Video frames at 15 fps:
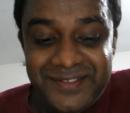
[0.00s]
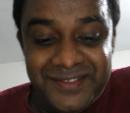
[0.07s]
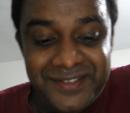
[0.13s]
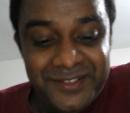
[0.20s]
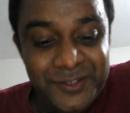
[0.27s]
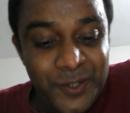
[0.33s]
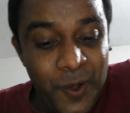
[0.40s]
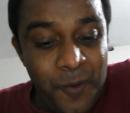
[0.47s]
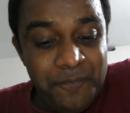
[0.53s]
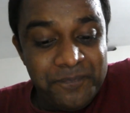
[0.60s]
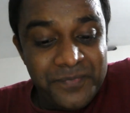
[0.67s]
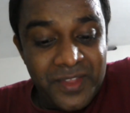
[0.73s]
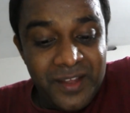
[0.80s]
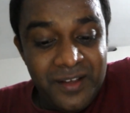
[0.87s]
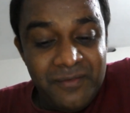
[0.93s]

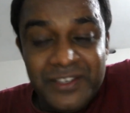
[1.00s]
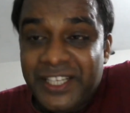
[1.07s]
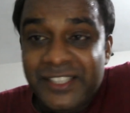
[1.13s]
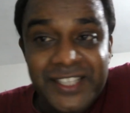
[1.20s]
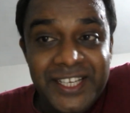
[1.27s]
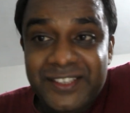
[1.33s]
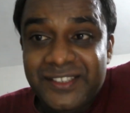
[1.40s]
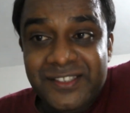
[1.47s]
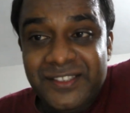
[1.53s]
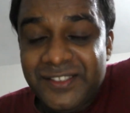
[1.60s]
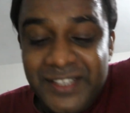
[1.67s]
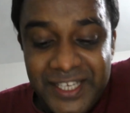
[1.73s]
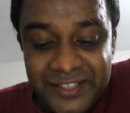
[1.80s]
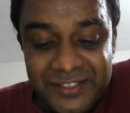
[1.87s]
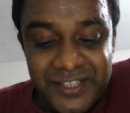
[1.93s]
So whether
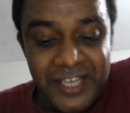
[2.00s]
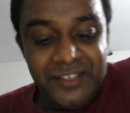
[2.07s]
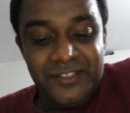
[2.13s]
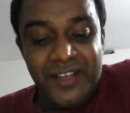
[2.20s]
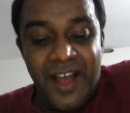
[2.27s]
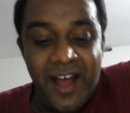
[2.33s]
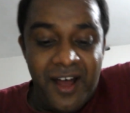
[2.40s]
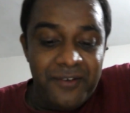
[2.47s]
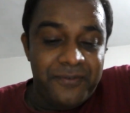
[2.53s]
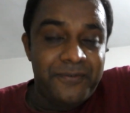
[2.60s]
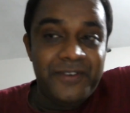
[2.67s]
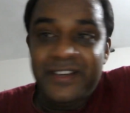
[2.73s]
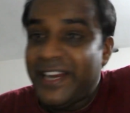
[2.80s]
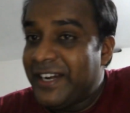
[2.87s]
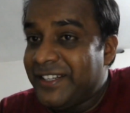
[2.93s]
these things
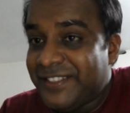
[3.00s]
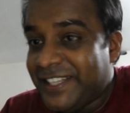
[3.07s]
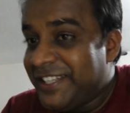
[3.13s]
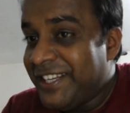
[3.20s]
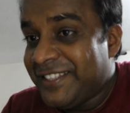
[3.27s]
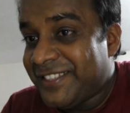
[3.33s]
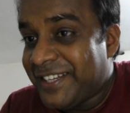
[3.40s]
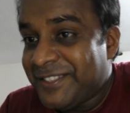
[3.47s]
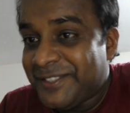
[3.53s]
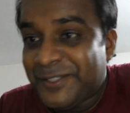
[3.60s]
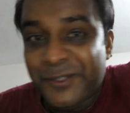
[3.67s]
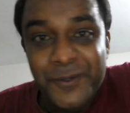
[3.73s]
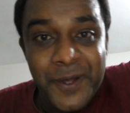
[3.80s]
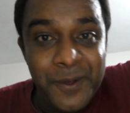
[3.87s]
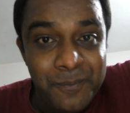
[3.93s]
have led citizens
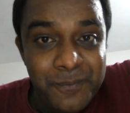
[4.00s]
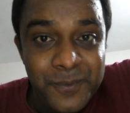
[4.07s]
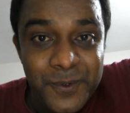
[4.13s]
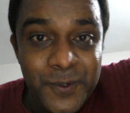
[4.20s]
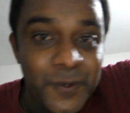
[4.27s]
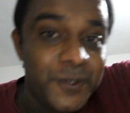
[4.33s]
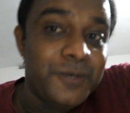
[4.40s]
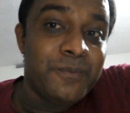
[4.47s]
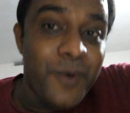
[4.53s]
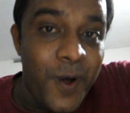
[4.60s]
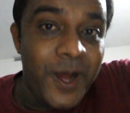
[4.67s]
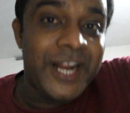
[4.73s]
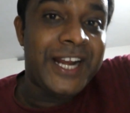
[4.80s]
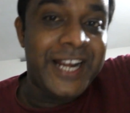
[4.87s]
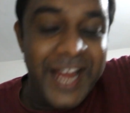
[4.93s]
to a good
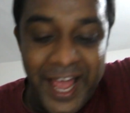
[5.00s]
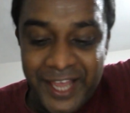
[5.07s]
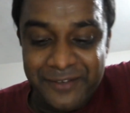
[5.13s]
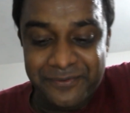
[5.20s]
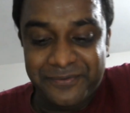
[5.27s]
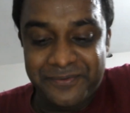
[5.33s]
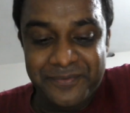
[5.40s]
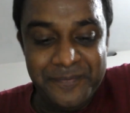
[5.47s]
moral life.